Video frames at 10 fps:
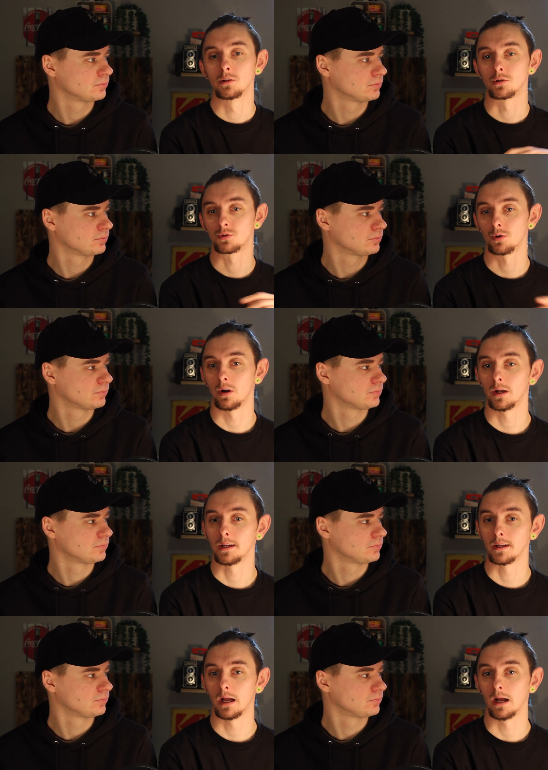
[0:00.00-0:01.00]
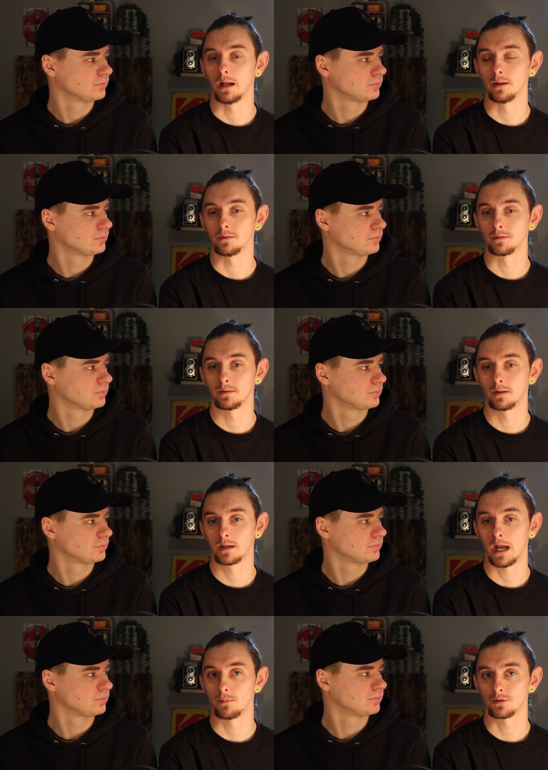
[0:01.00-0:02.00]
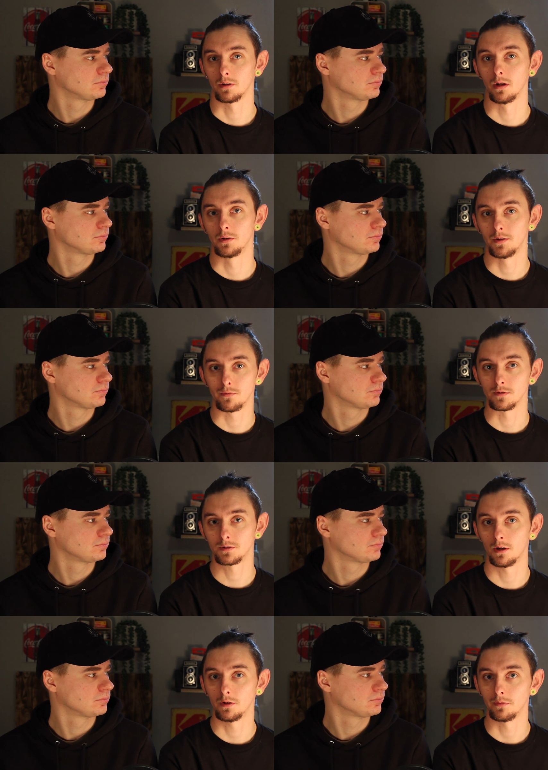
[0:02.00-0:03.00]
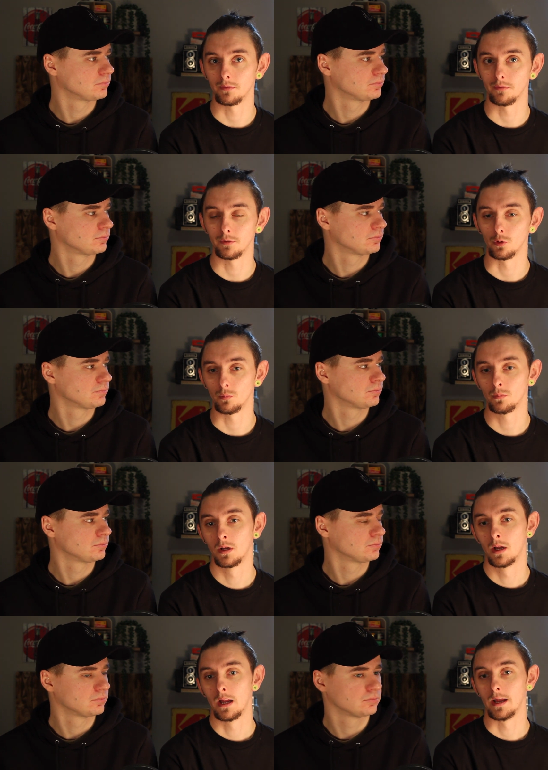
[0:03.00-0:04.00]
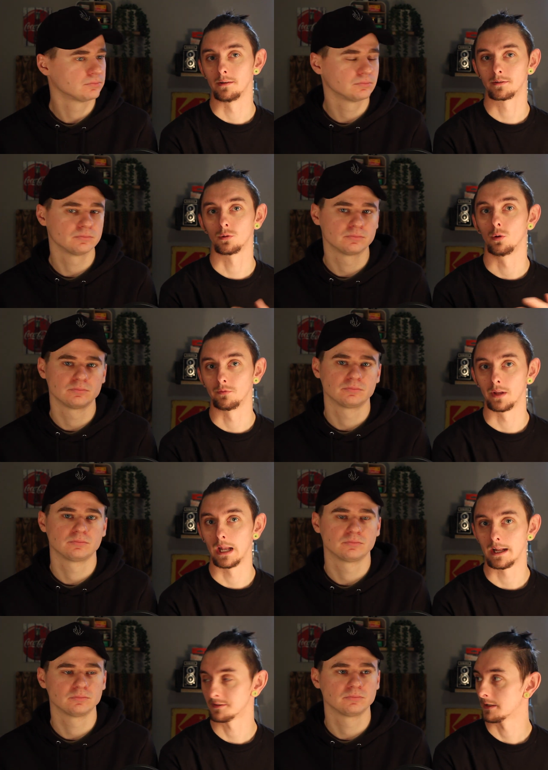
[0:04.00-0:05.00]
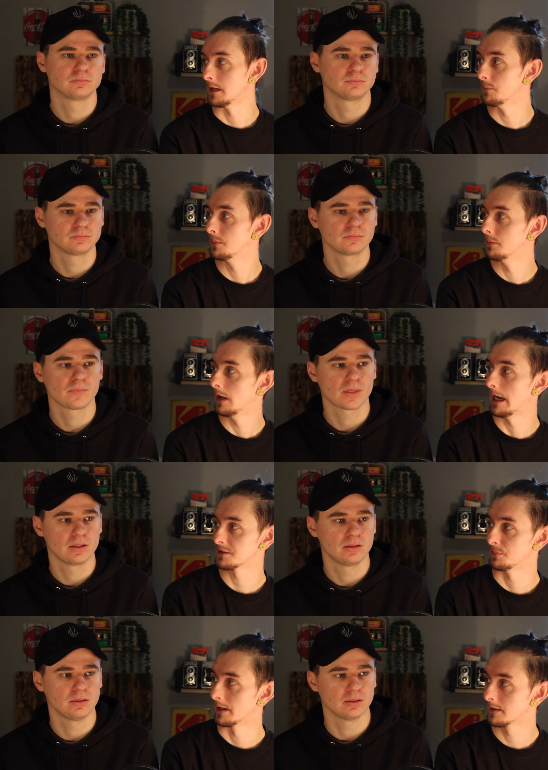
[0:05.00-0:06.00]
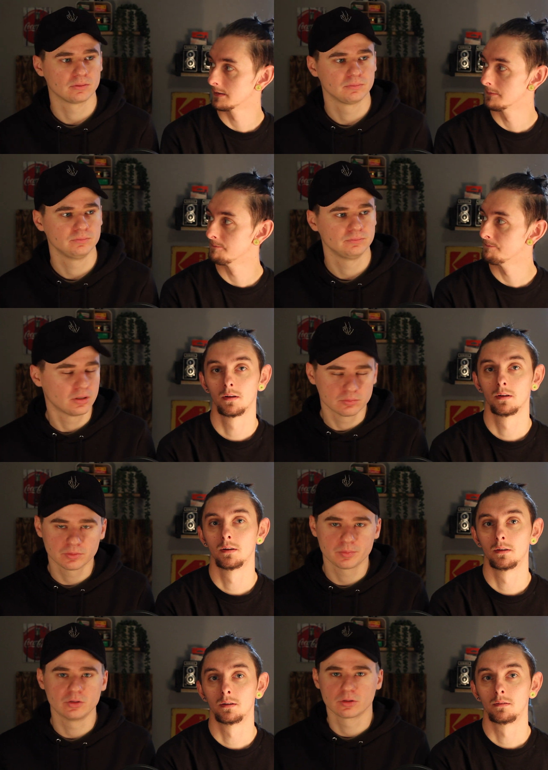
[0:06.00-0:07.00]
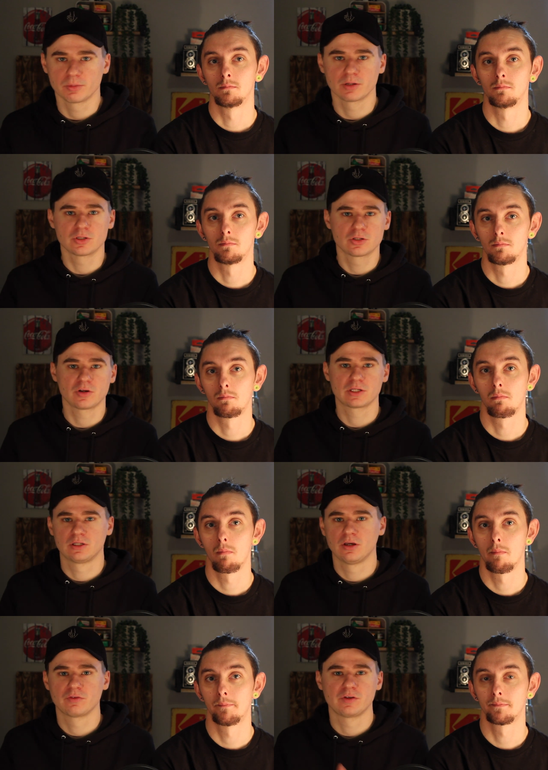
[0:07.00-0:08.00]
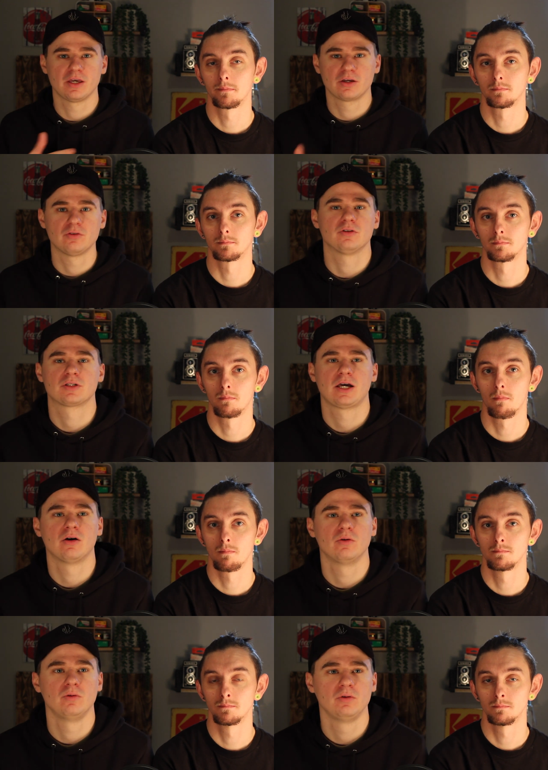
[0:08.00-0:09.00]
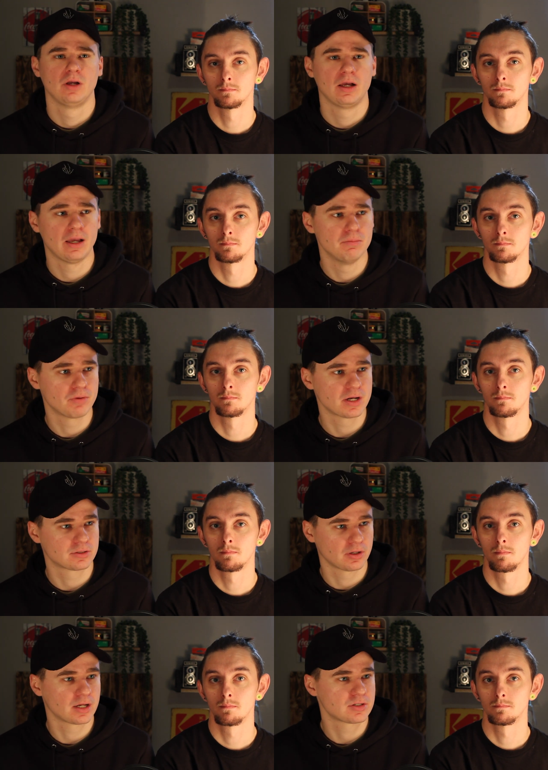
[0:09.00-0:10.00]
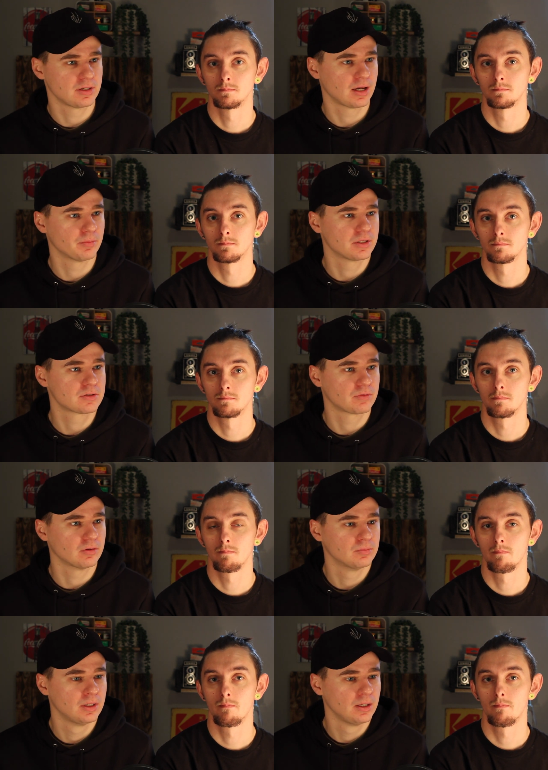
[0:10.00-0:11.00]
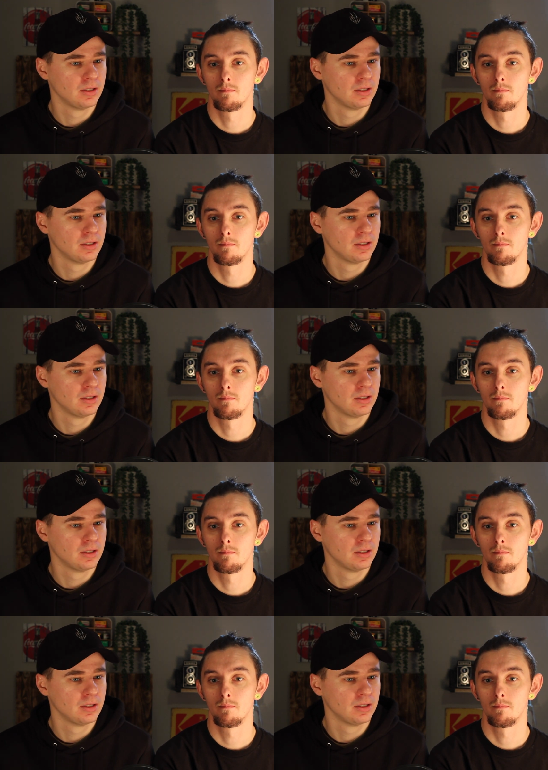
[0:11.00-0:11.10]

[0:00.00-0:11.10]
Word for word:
Speaker 1: to try and capture a different side of the film in sort of the landscape
Speaker 2: aspect. Yeah, I'm probably not going to be able to stress enough and get across how impressed I actually am with this film.